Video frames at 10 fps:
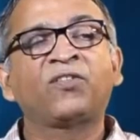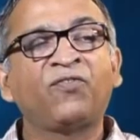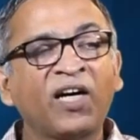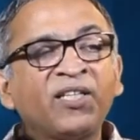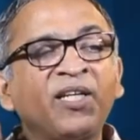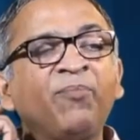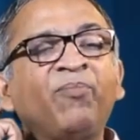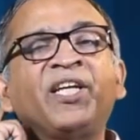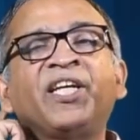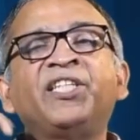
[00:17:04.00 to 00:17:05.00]
of other
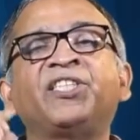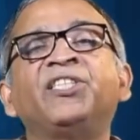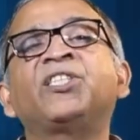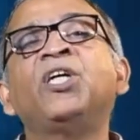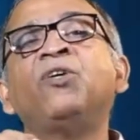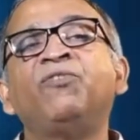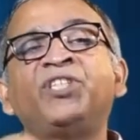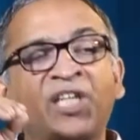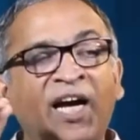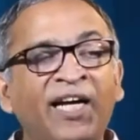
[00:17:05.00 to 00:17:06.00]
implications
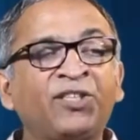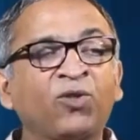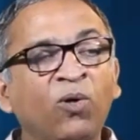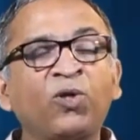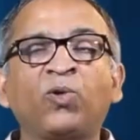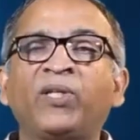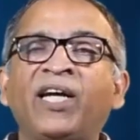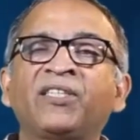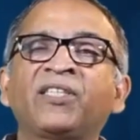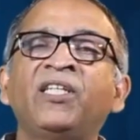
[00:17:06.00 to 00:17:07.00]
which adds on to
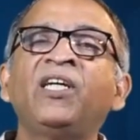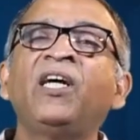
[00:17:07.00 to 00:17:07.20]
that.